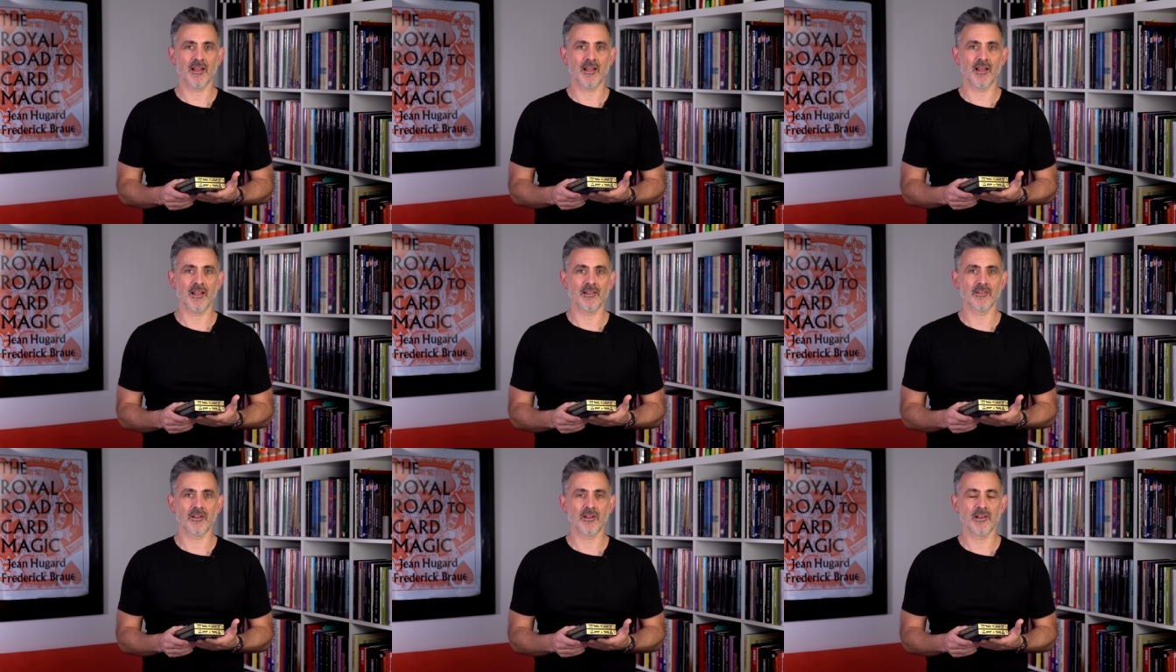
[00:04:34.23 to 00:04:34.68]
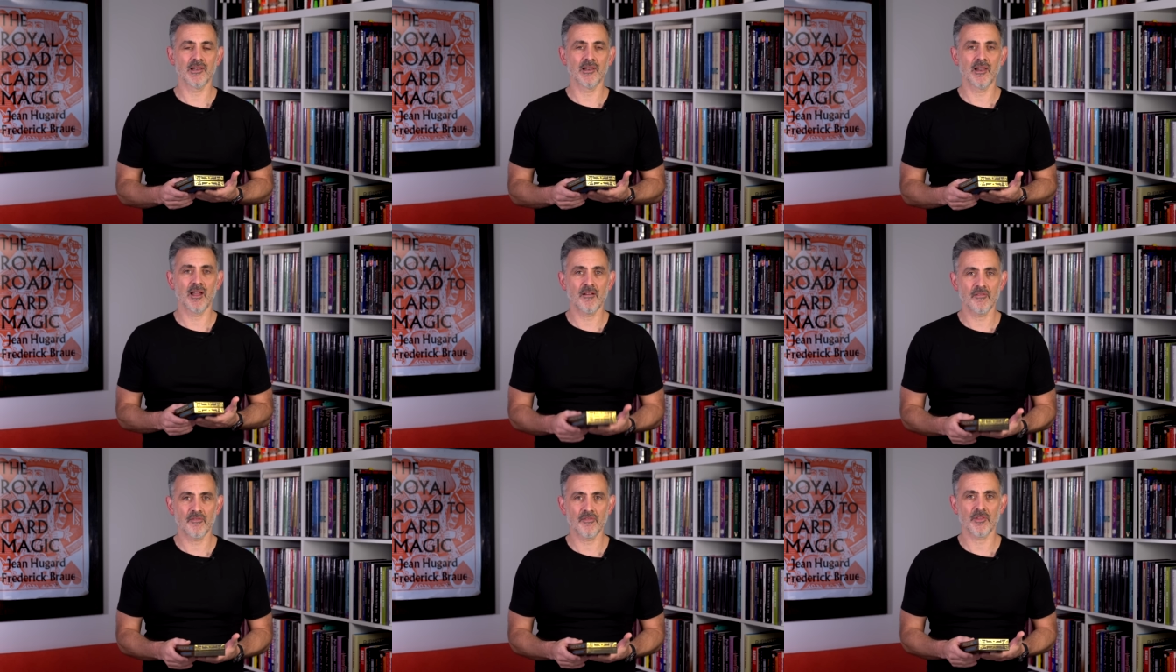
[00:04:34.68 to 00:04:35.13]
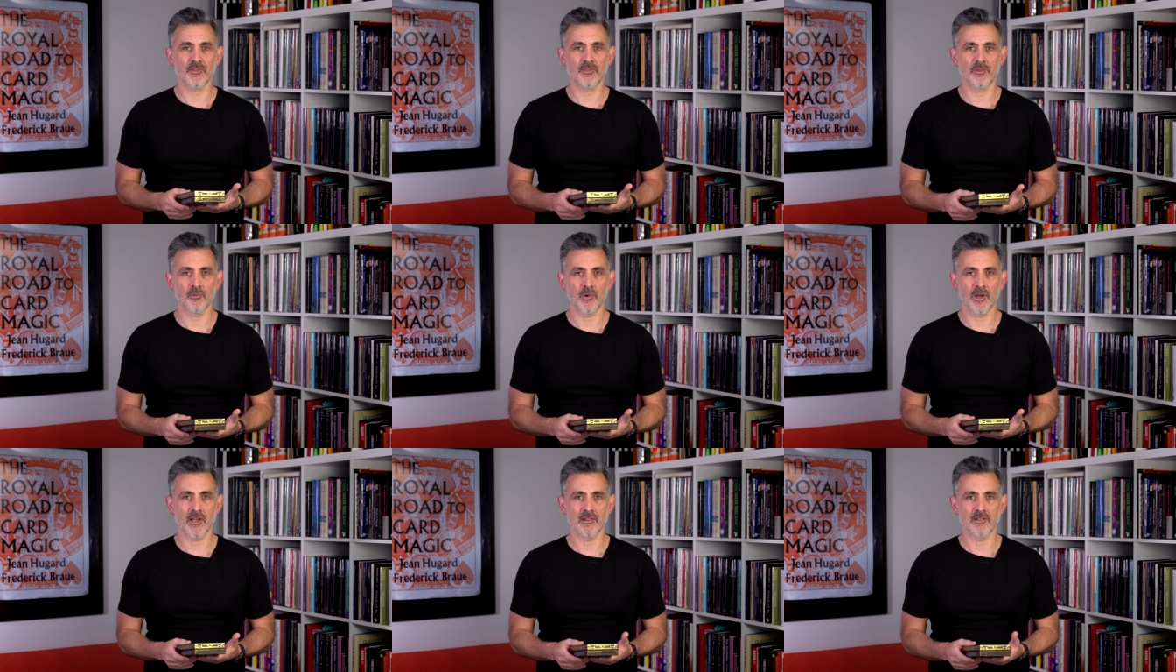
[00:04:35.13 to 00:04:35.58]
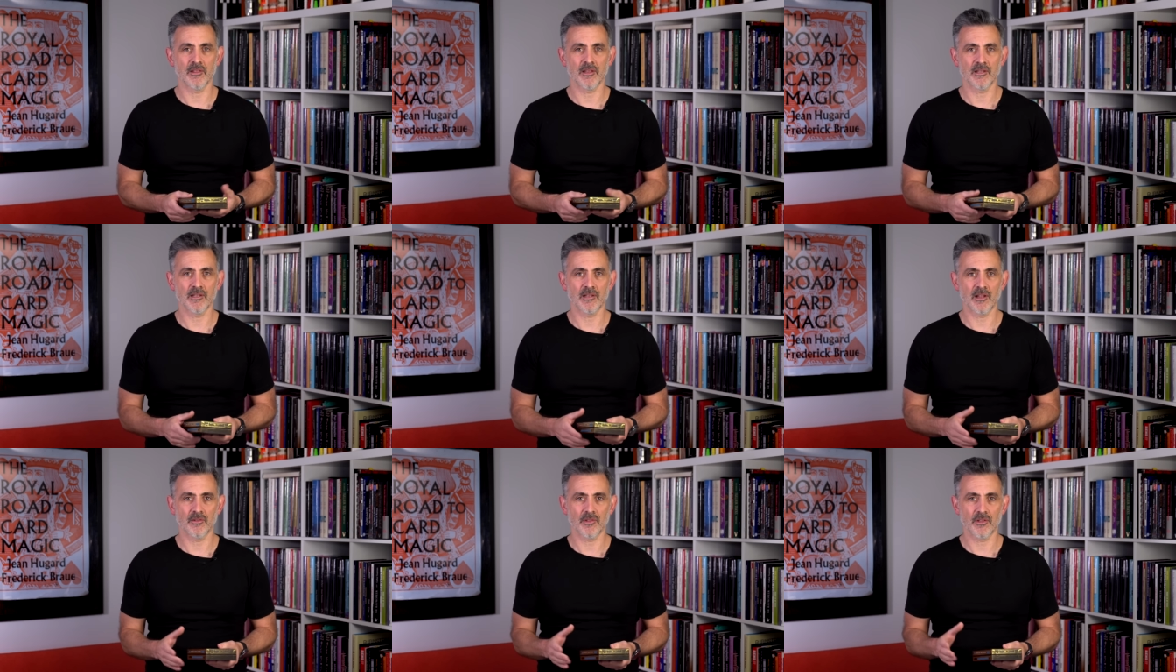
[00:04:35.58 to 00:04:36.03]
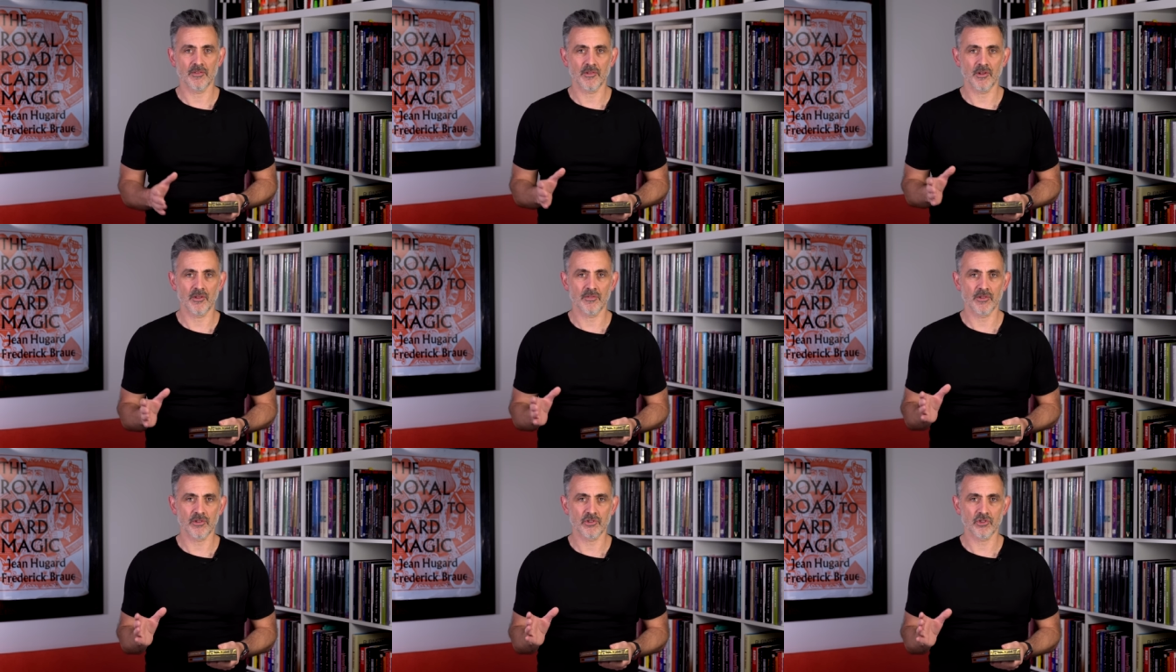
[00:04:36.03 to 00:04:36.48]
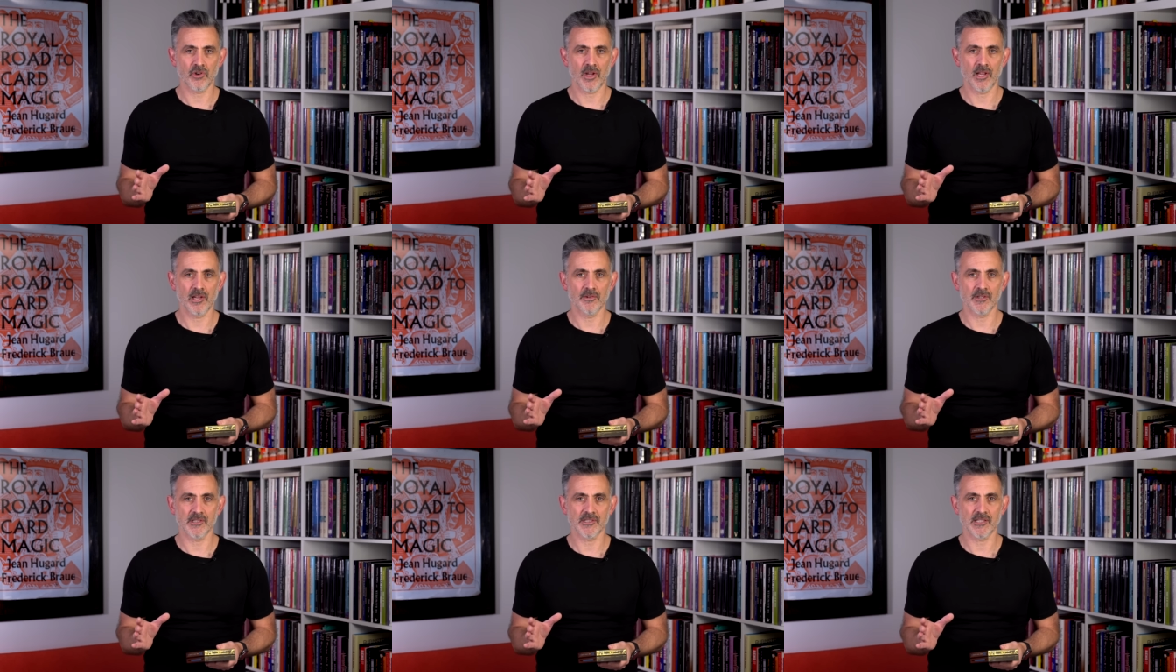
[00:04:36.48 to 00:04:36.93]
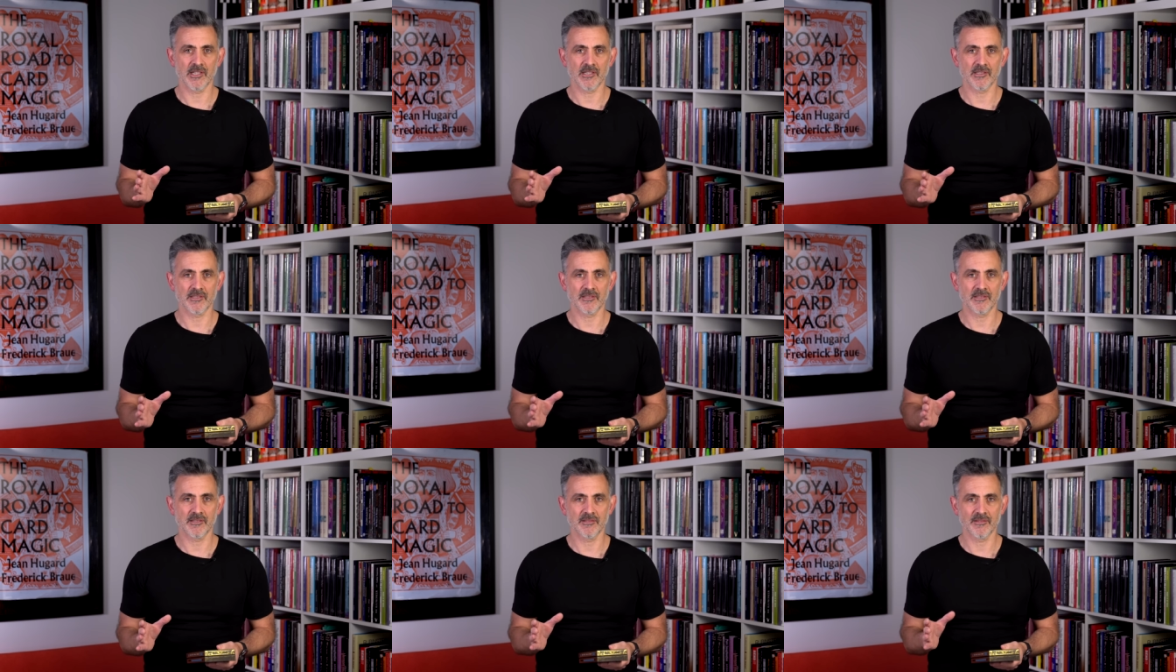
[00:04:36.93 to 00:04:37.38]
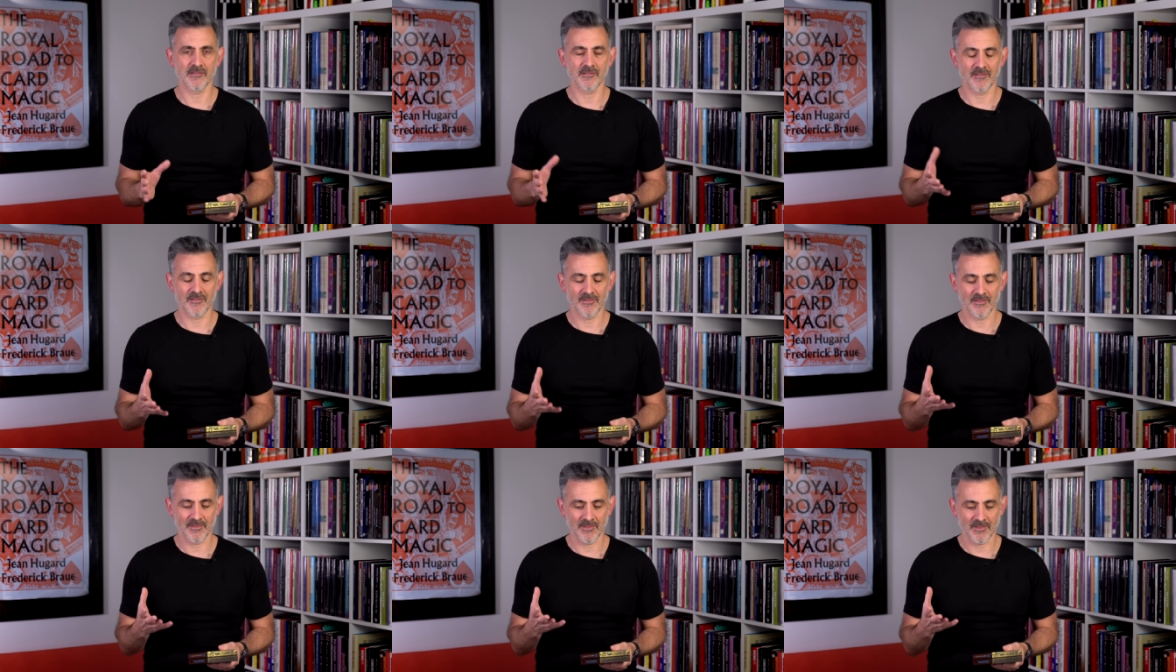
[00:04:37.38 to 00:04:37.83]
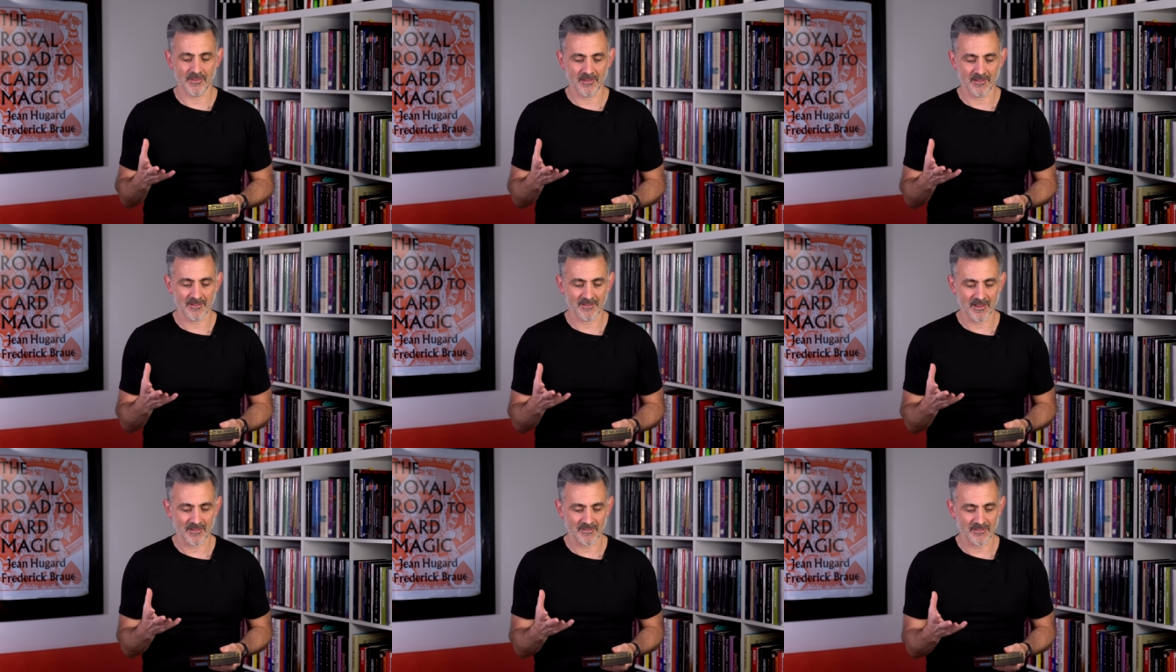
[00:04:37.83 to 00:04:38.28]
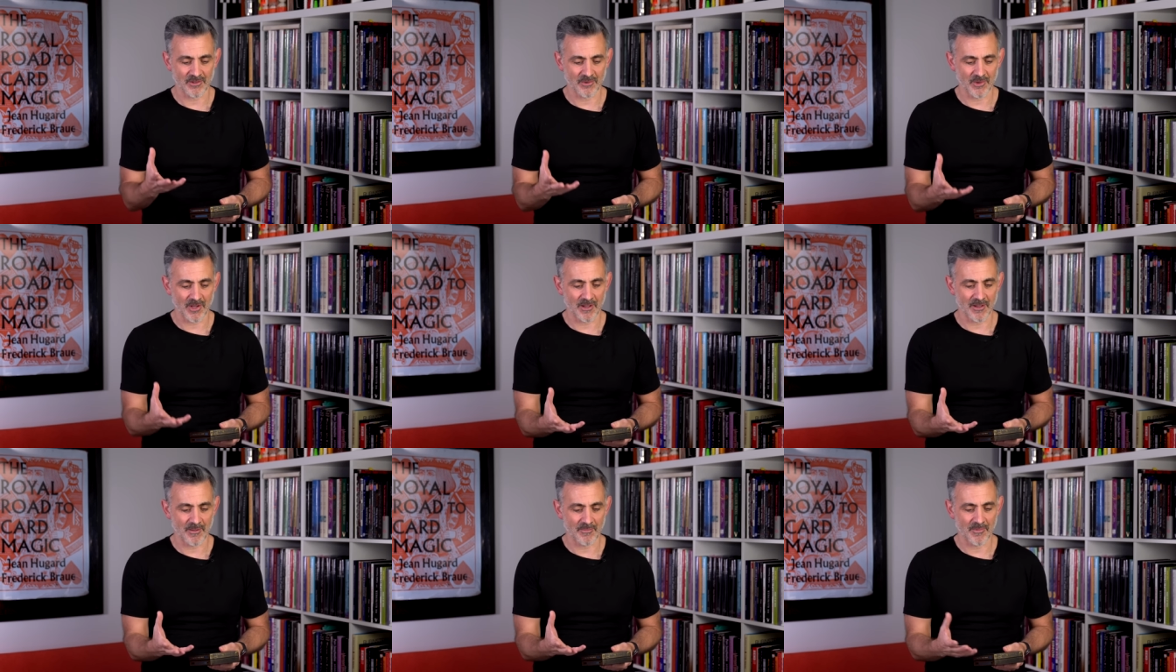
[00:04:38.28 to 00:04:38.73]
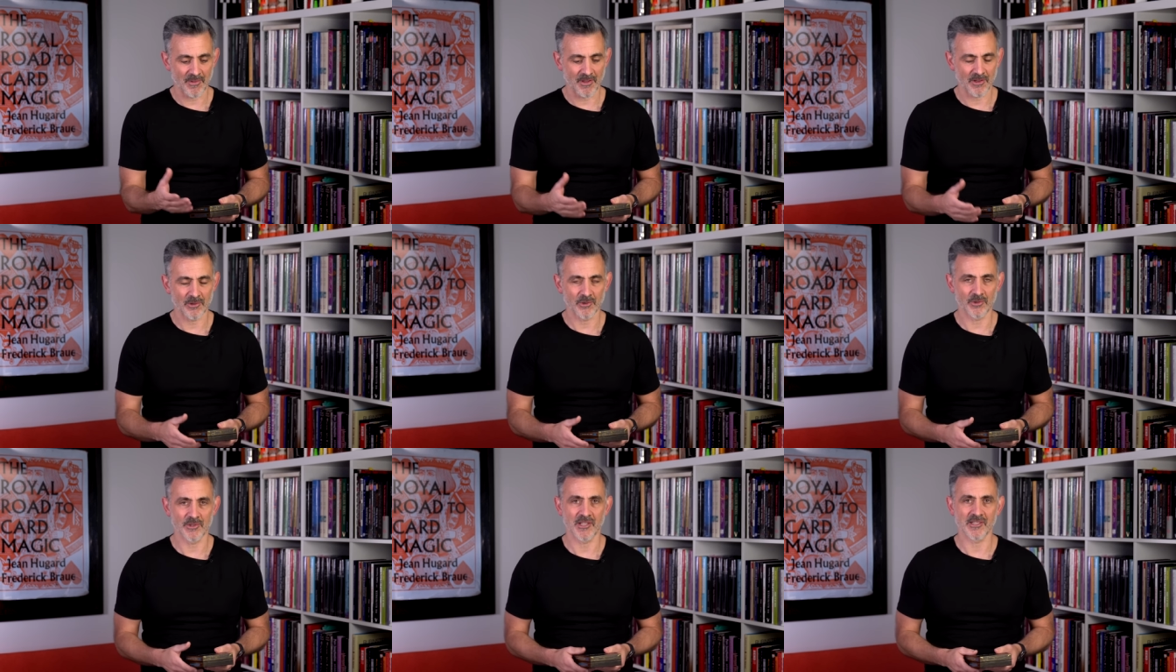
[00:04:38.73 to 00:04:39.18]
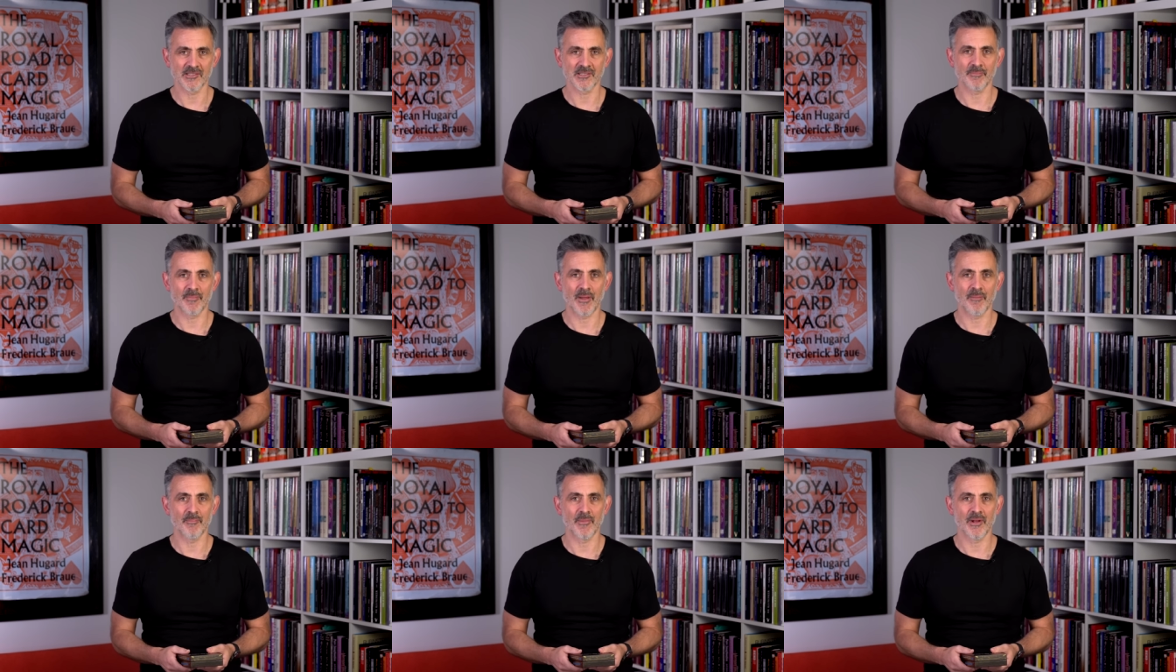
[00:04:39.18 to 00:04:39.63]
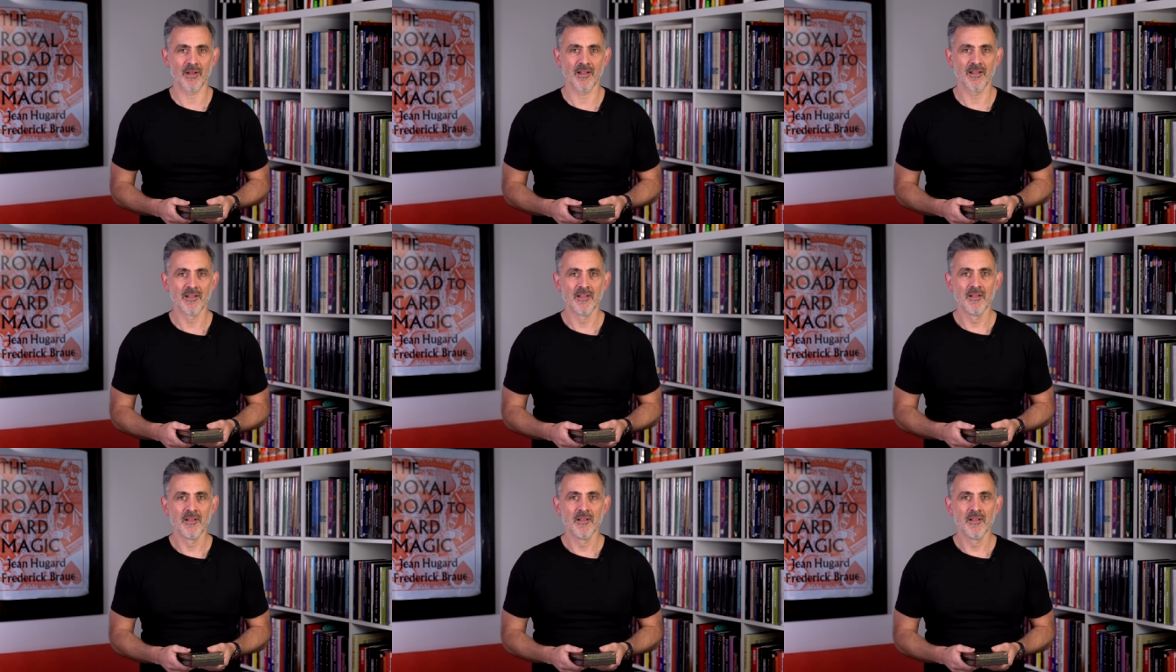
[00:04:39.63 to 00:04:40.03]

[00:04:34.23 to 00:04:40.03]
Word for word: And I love the way that, you know, on, on the trailer it says, it says to a, uh, an audience member,